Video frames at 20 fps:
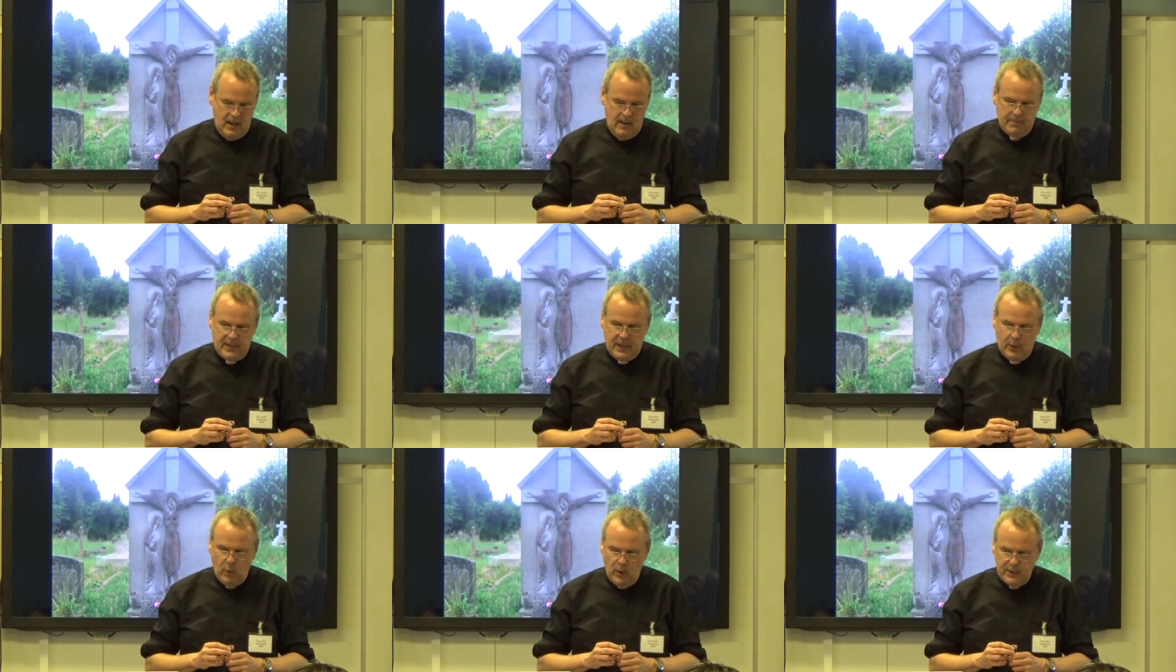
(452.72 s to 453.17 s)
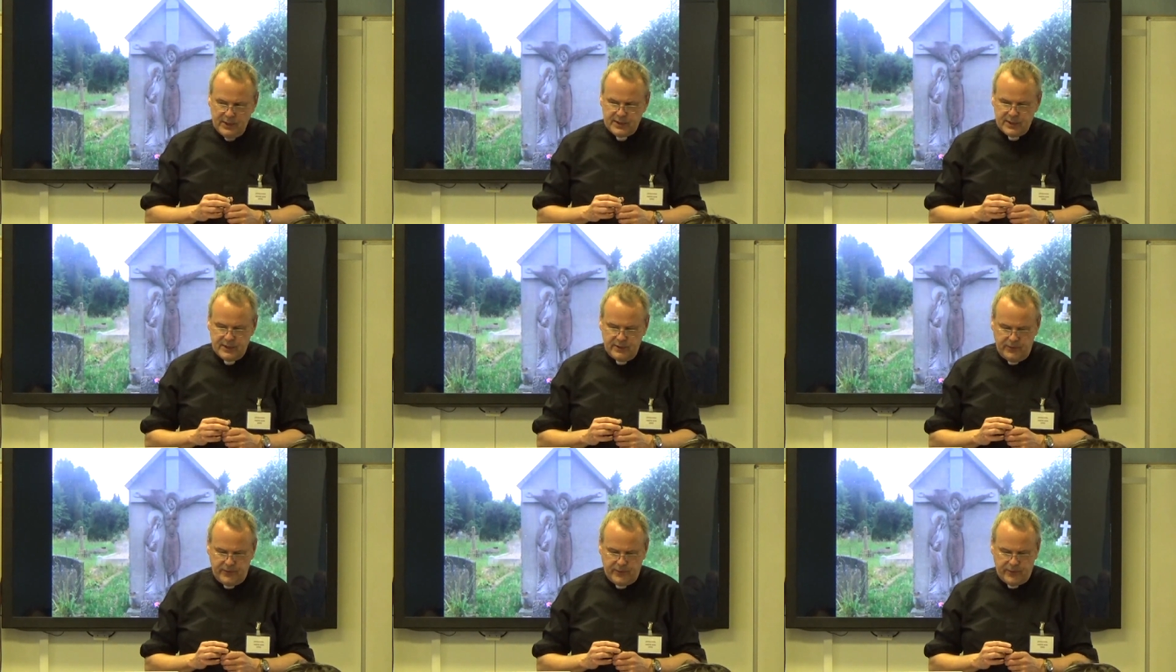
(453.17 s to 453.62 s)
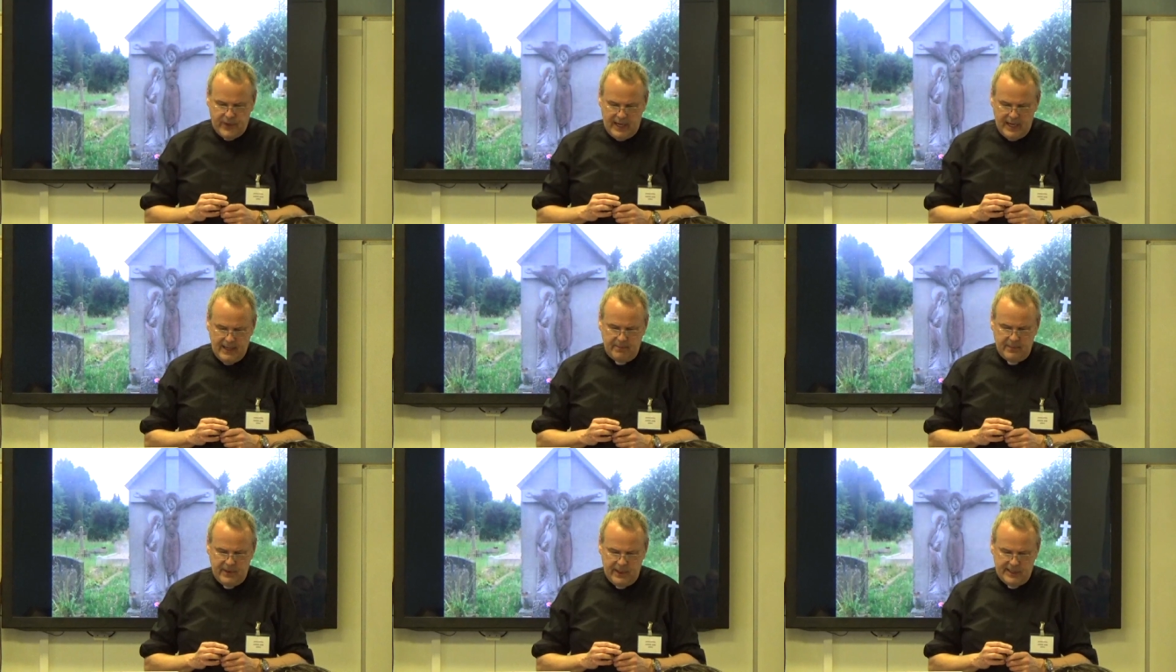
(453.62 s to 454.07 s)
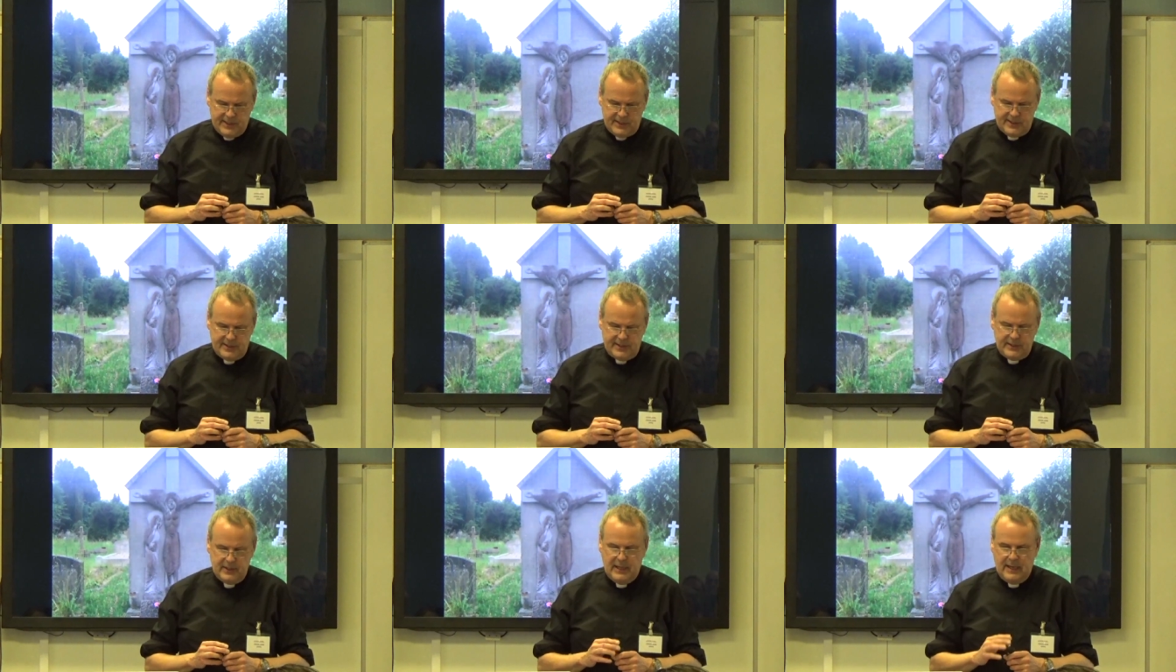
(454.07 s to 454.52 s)
But I want to frame
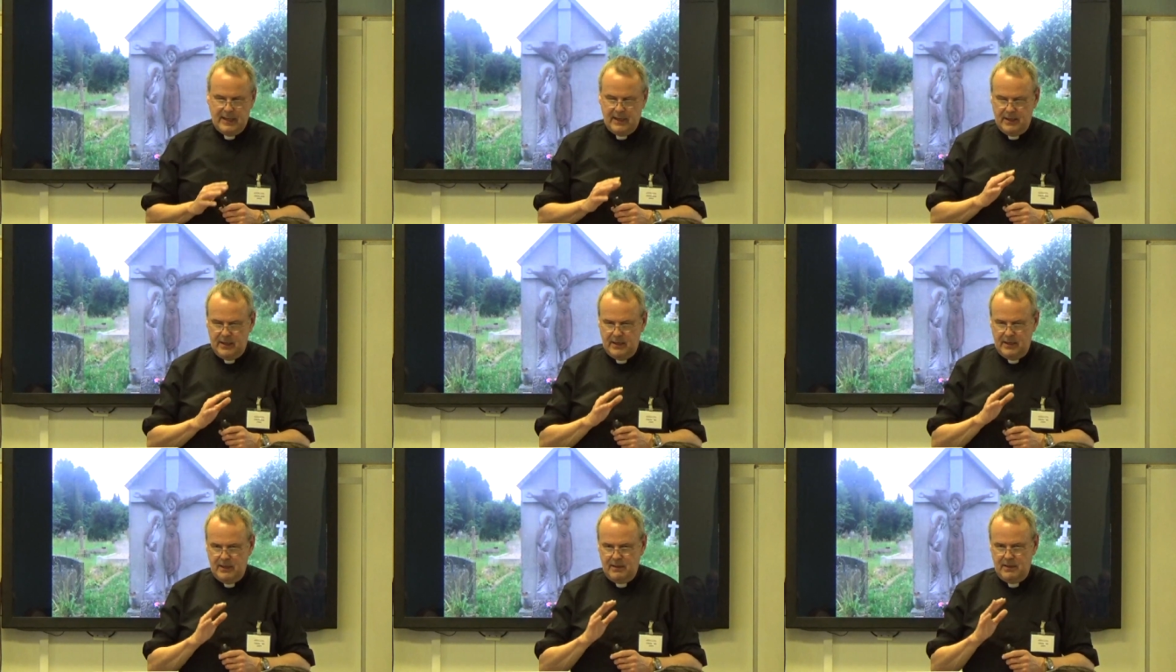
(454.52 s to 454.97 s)
this uh,